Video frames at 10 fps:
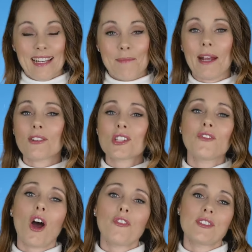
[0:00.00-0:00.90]
Microsoft
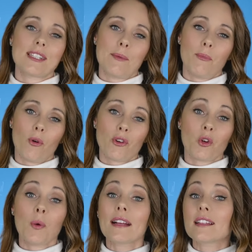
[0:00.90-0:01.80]
Office Importer
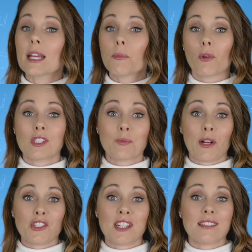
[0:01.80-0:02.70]
quickly imports
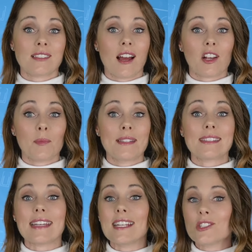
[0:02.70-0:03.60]
spreadsheets and documents
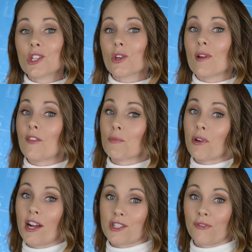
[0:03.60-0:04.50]
into your Revit
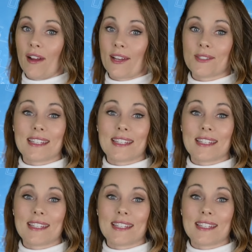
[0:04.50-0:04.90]
project files